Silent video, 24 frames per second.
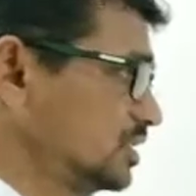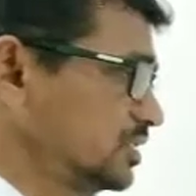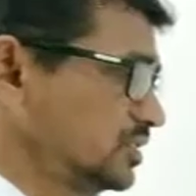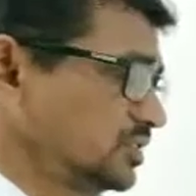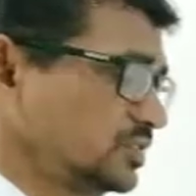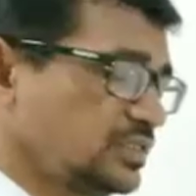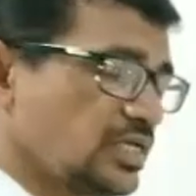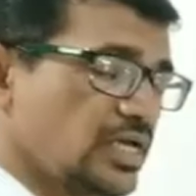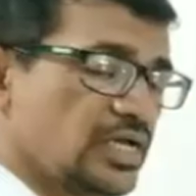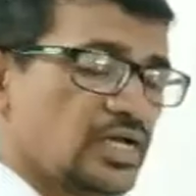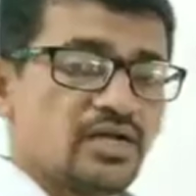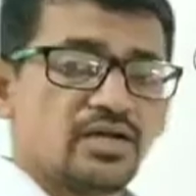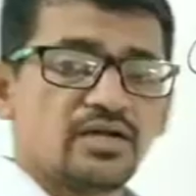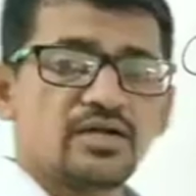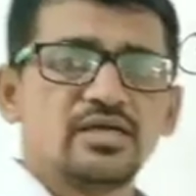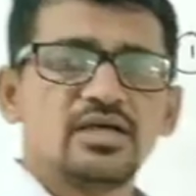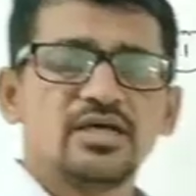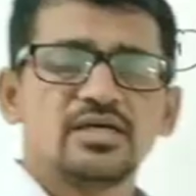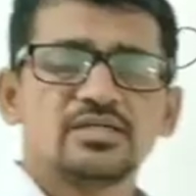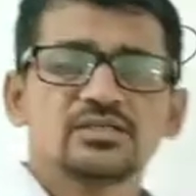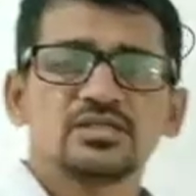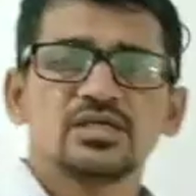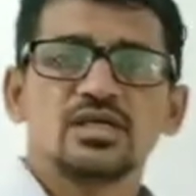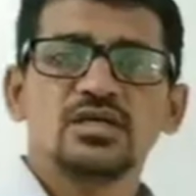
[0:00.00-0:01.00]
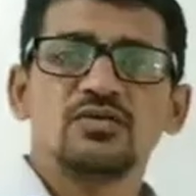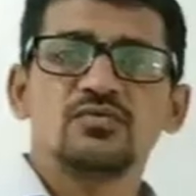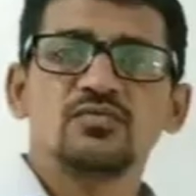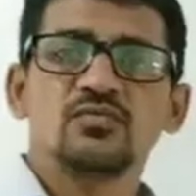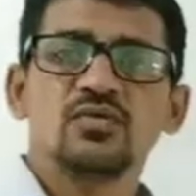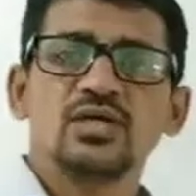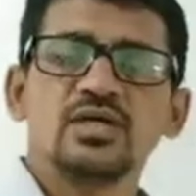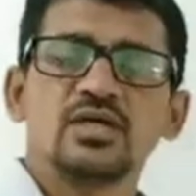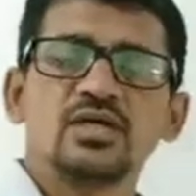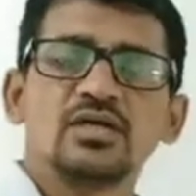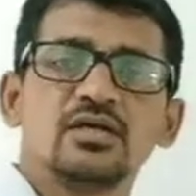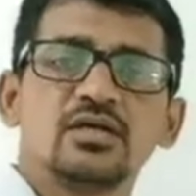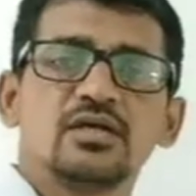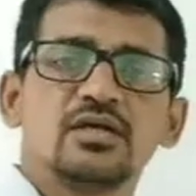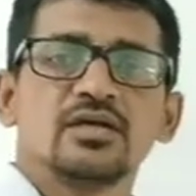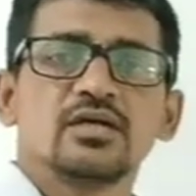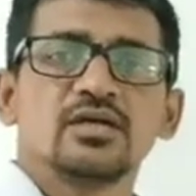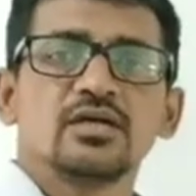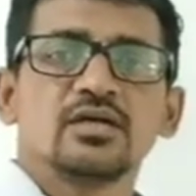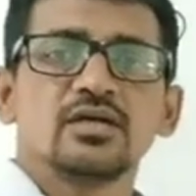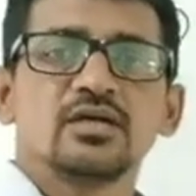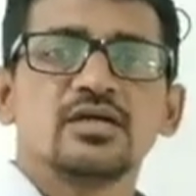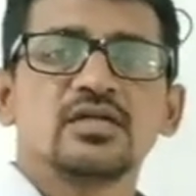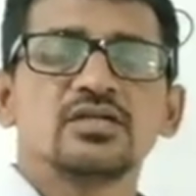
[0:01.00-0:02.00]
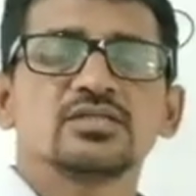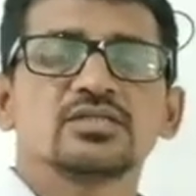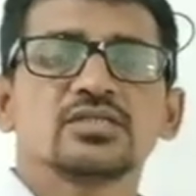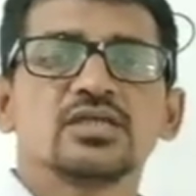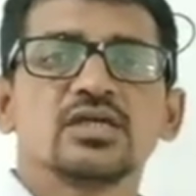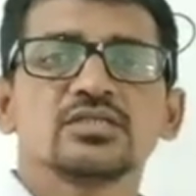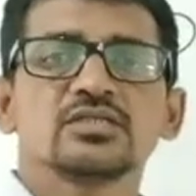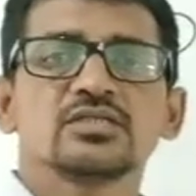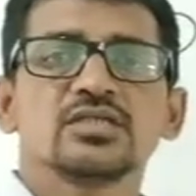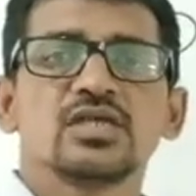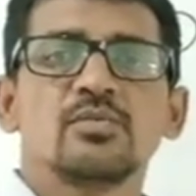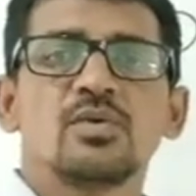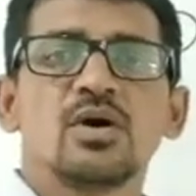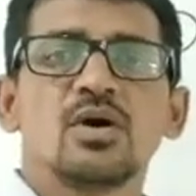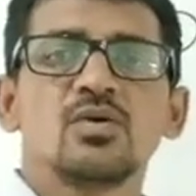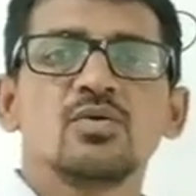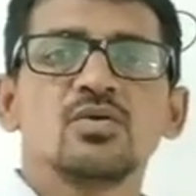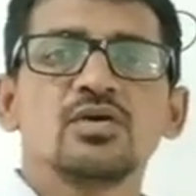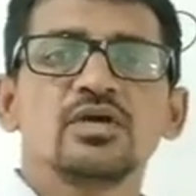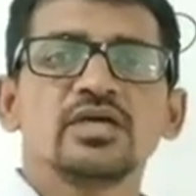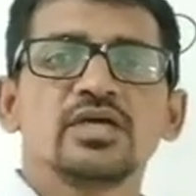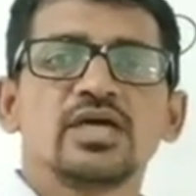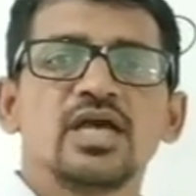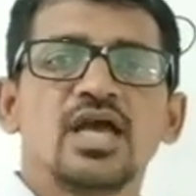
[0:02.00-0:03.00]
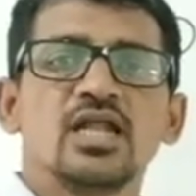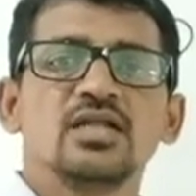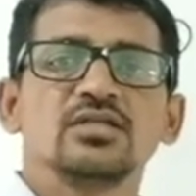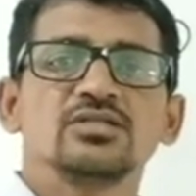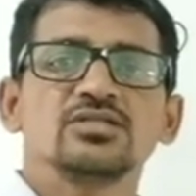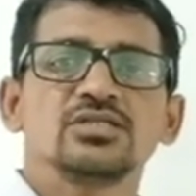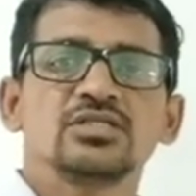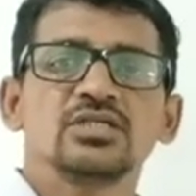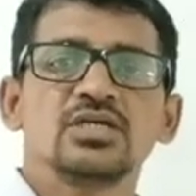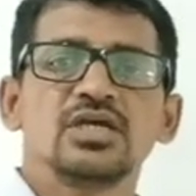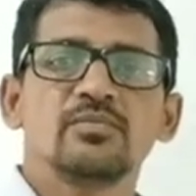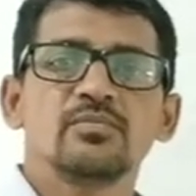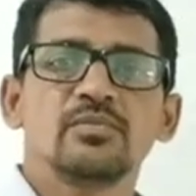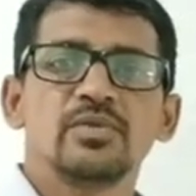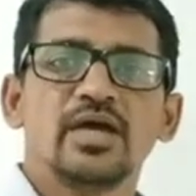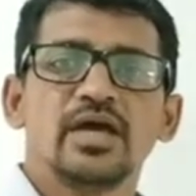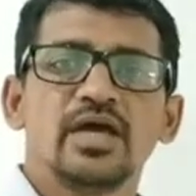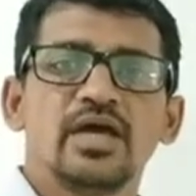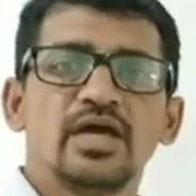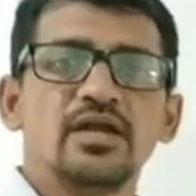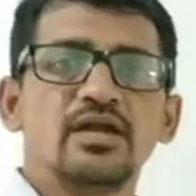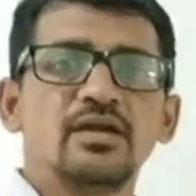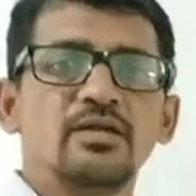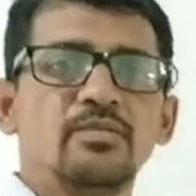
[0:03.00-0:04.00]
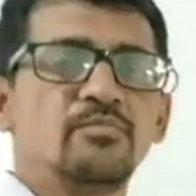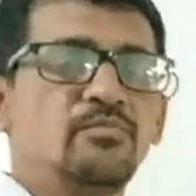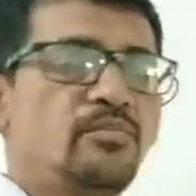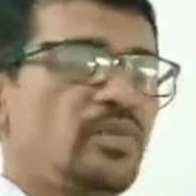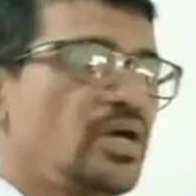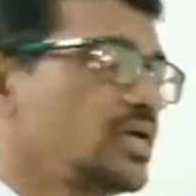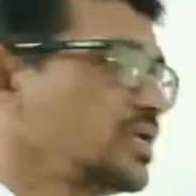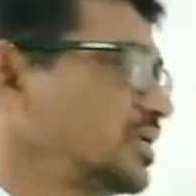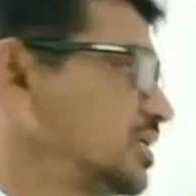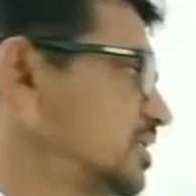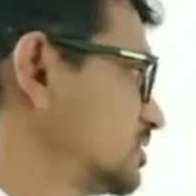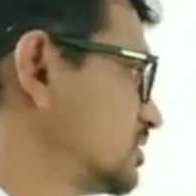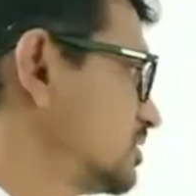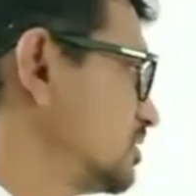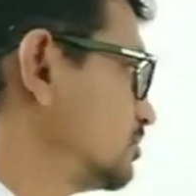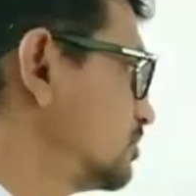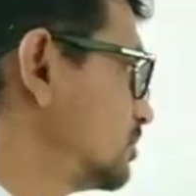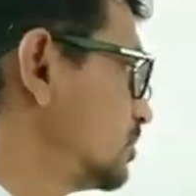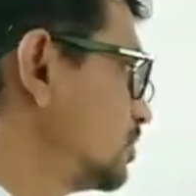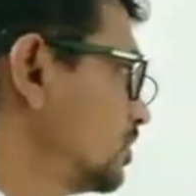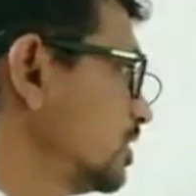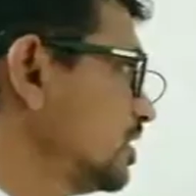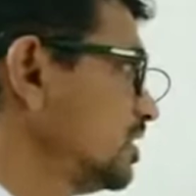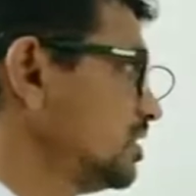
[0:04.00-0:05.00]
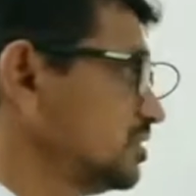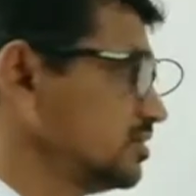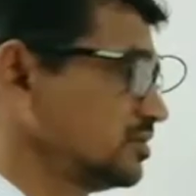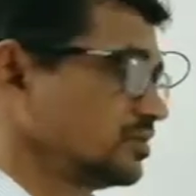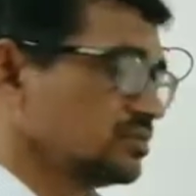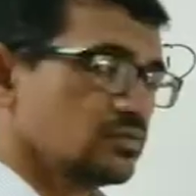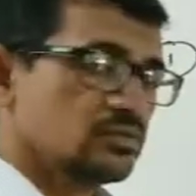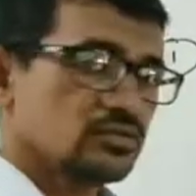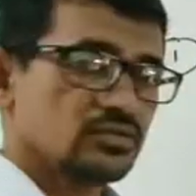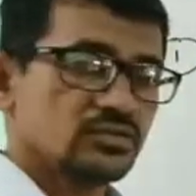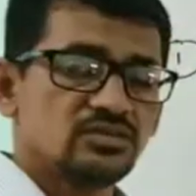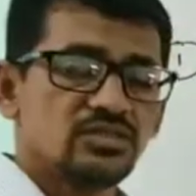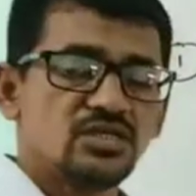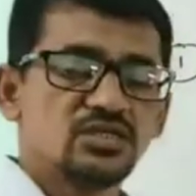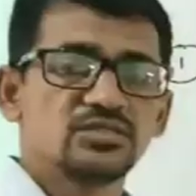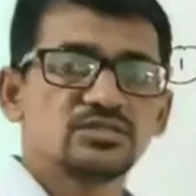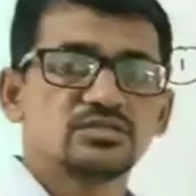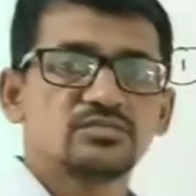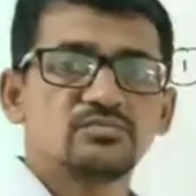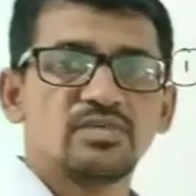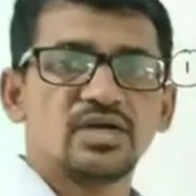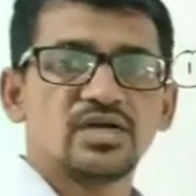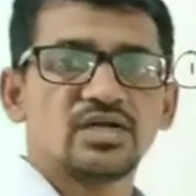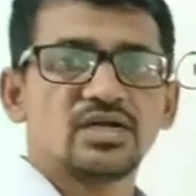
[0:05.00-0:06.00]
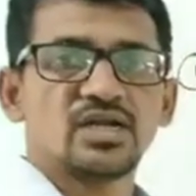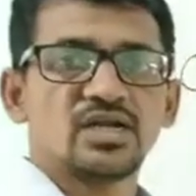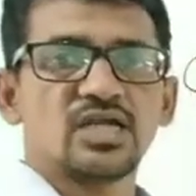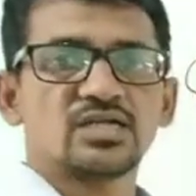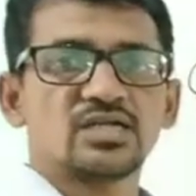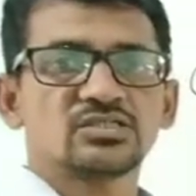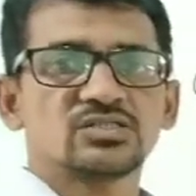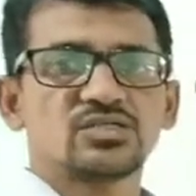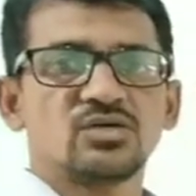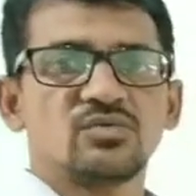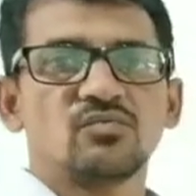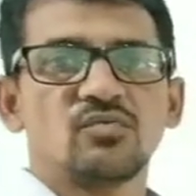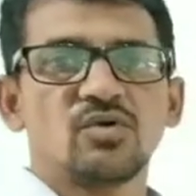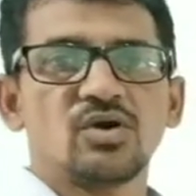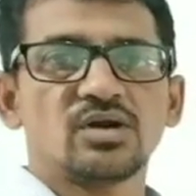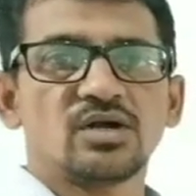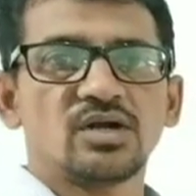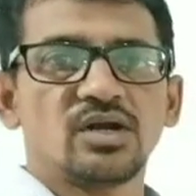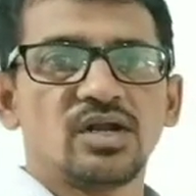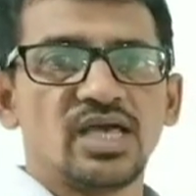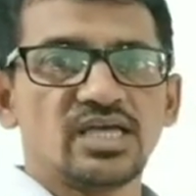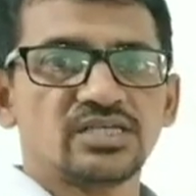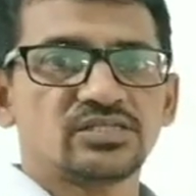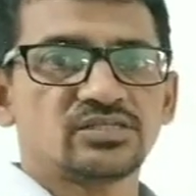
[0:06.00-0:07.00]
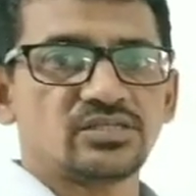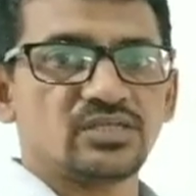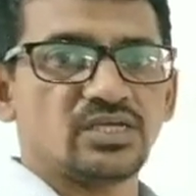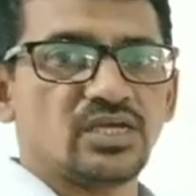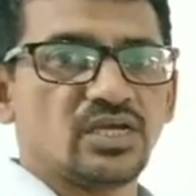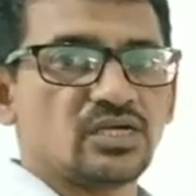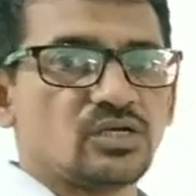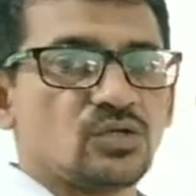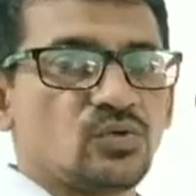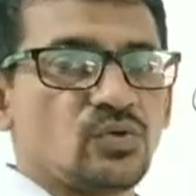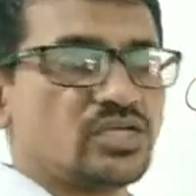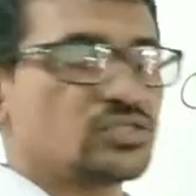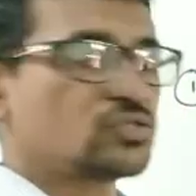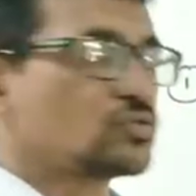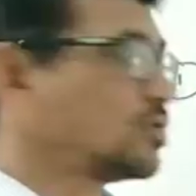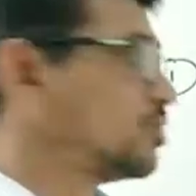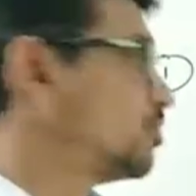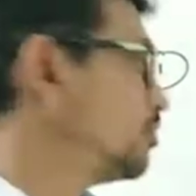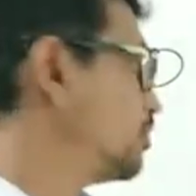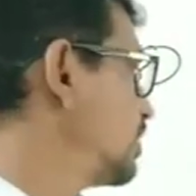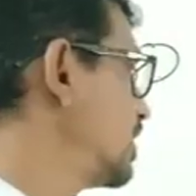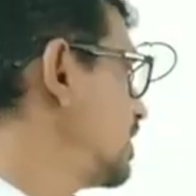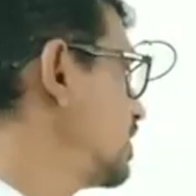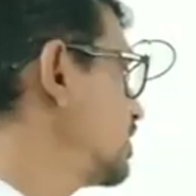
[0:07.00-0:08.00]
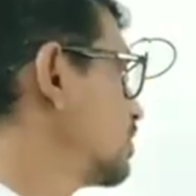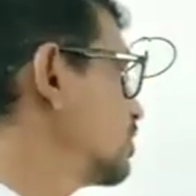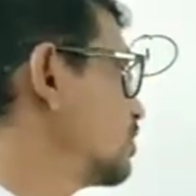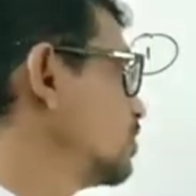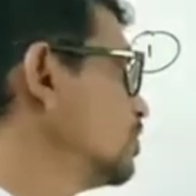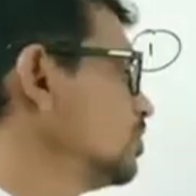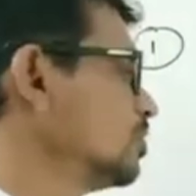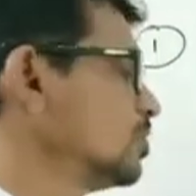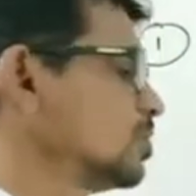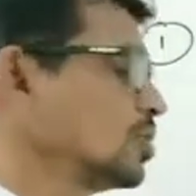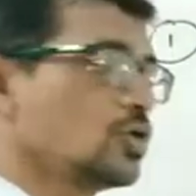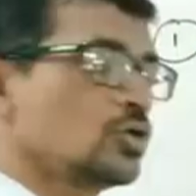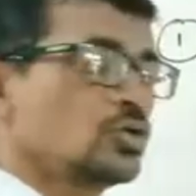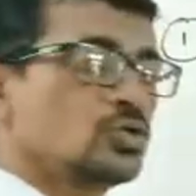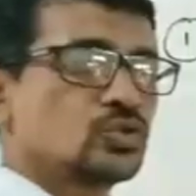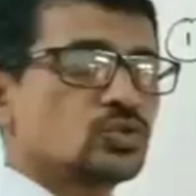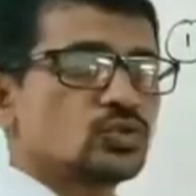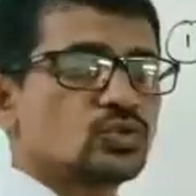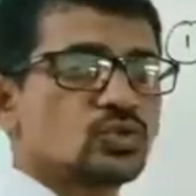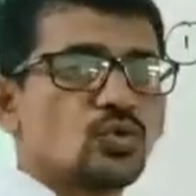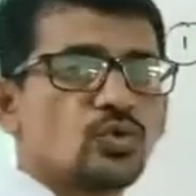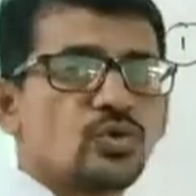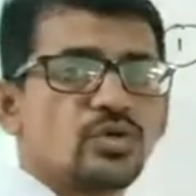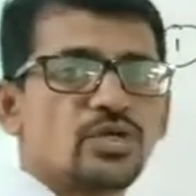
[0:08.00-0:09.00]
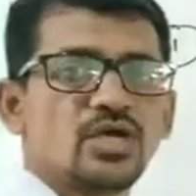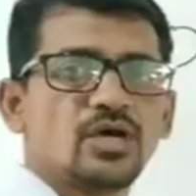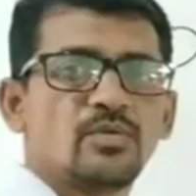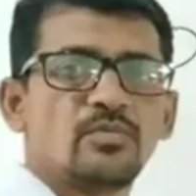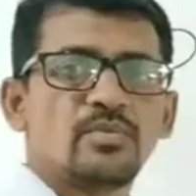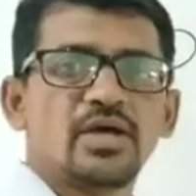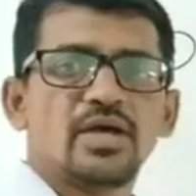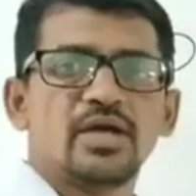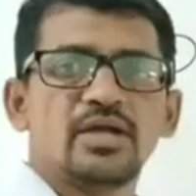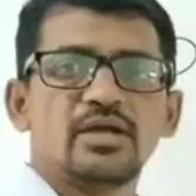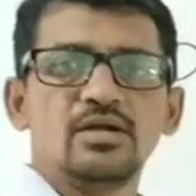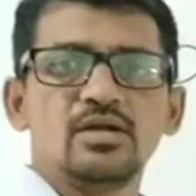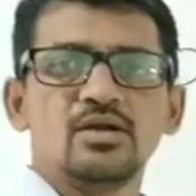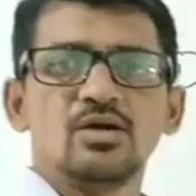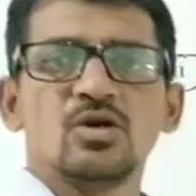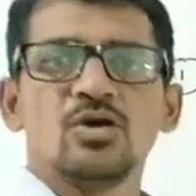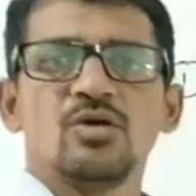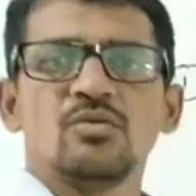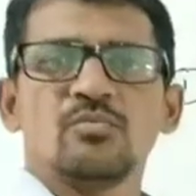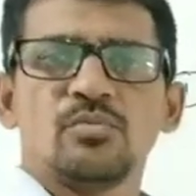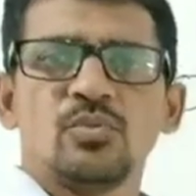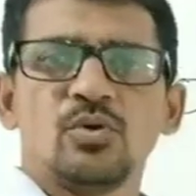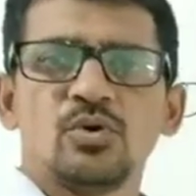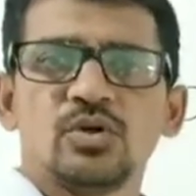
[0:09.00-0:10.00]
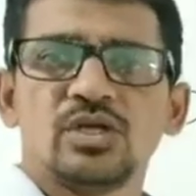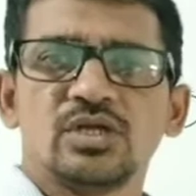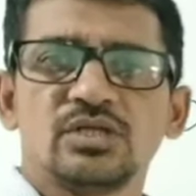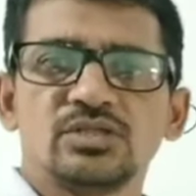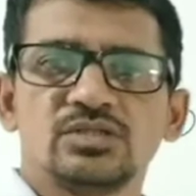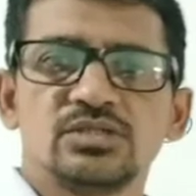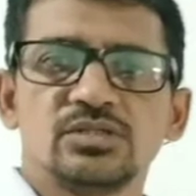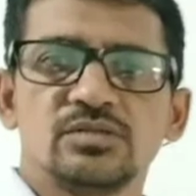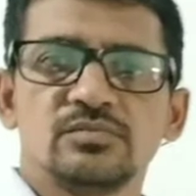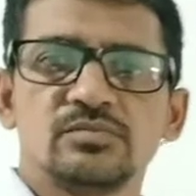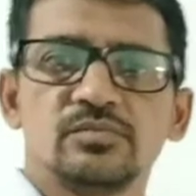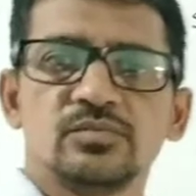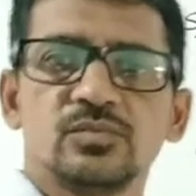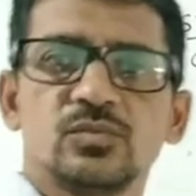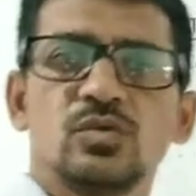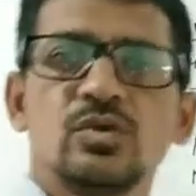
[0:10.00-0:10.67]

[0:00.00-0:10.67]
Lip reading: Second reaction we discussed about calcium and magnesium. Okay, these metal are somewhat less reactive as compared to sodium and potassium.